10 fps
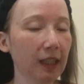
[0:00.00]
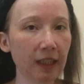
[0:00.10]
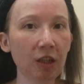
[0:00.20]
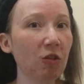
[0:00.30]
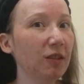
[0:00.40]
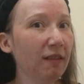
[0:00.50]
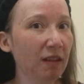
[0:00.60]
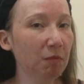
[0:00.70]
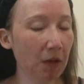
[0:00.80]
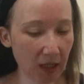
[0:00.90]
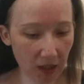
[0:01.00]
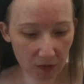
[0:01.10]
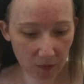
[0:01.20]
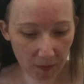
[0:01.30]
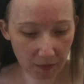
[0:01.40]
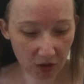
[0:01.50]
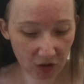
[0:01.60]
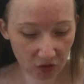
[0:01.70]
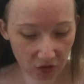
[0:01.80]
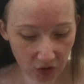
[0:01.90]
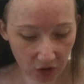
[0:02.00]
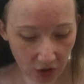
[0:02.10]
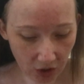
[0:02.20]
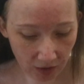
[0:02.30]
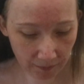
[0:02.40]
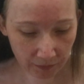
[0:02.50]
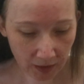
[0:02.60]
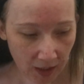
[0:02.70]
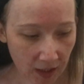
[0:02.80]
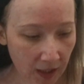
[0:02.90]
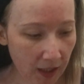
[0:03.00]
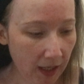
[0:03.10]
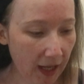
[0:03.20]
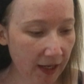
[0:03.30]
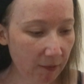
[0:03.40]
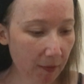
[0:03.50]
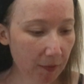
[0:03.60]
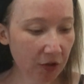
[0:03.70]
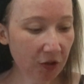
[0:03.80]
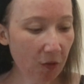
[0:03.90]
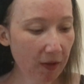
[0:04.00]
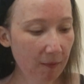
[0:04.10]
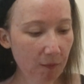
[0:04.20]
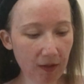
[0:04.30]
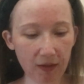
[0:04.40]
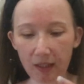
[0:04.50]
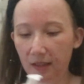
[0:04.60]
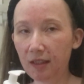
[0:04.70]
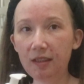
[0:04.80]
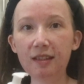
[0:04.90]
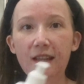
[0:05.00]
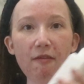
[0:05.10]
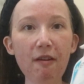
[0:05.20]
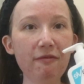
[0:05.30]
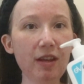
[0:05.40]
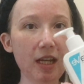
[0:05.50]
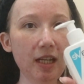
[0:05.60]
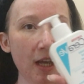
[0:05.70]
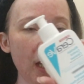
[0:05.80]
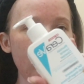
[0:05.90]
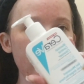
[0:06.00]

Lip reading: And I'll go down into my neck as well because, yeah. Anyway, we're going to go in with this CeraVe